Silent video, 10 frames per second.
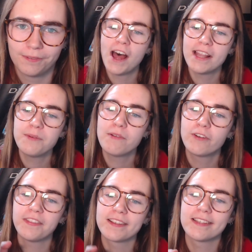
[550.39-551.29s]
And finally,
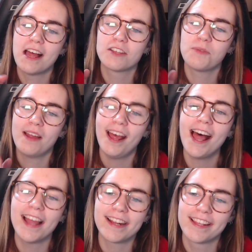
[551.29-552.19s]
we've got this last one.
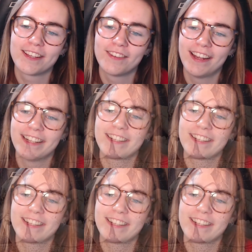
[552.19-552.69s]
I like this one.